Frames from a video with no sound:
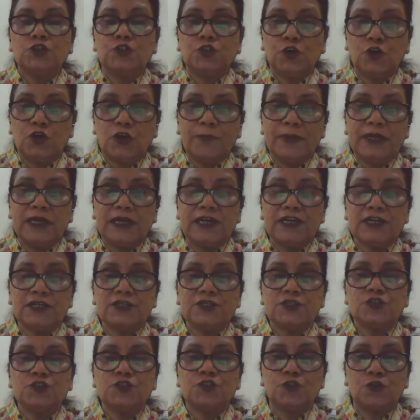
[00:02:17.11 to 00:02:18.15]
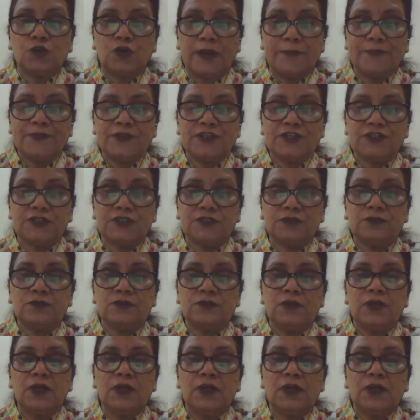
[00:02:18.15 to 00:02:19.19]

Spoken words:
your abilities, your aptitude,